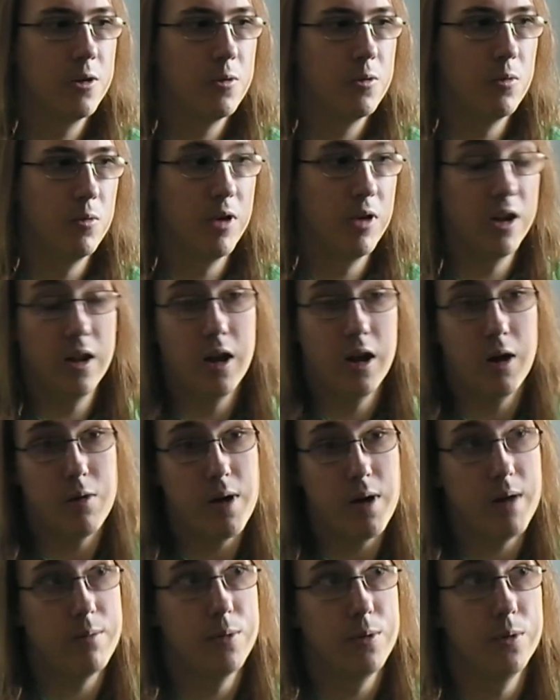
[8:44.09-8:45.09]
Well,
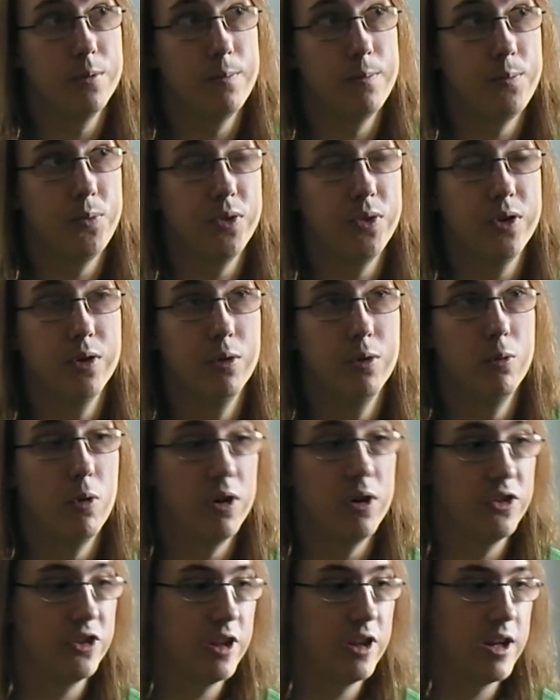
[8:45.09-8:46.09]
however, the
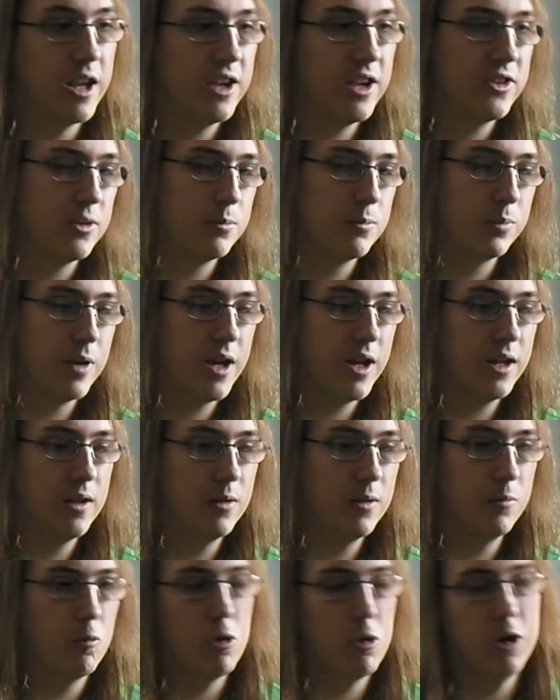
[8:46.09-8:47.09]
ones that hasn't played them,
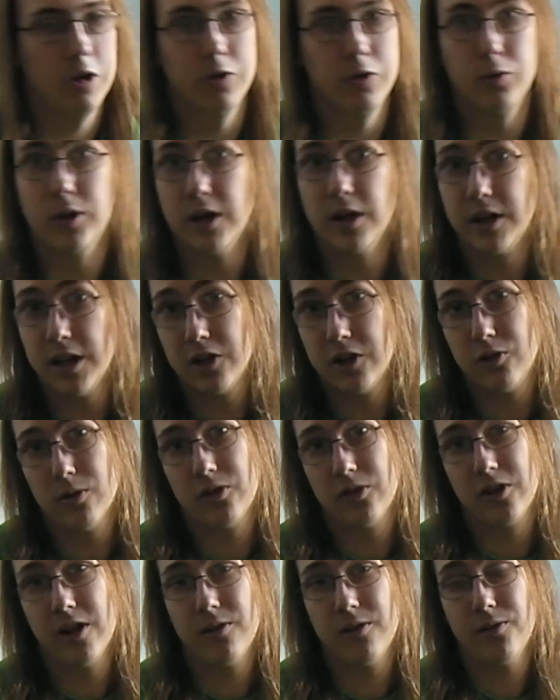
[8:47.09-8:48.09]
well, you can get
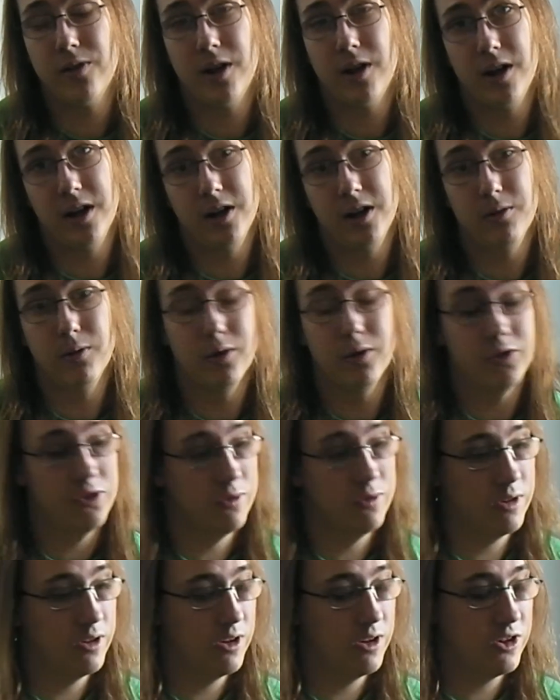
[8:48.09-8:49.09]
yourself an
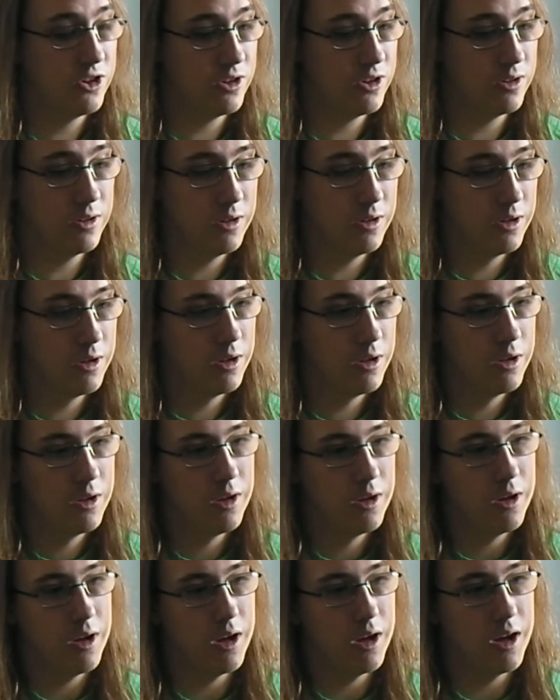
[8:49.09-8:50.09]
anniversary edition
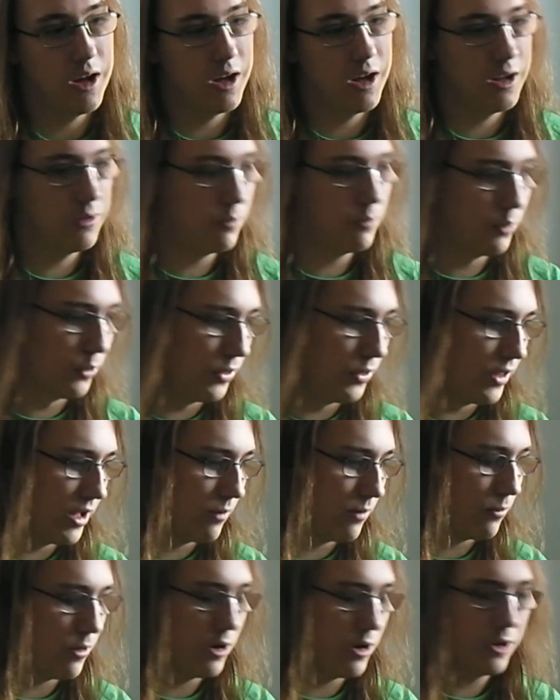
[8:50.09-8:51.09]
and put that
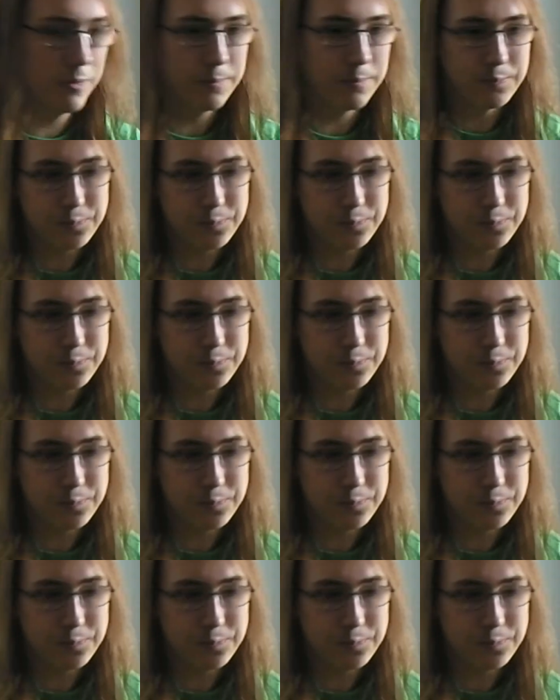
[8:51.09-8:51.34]
one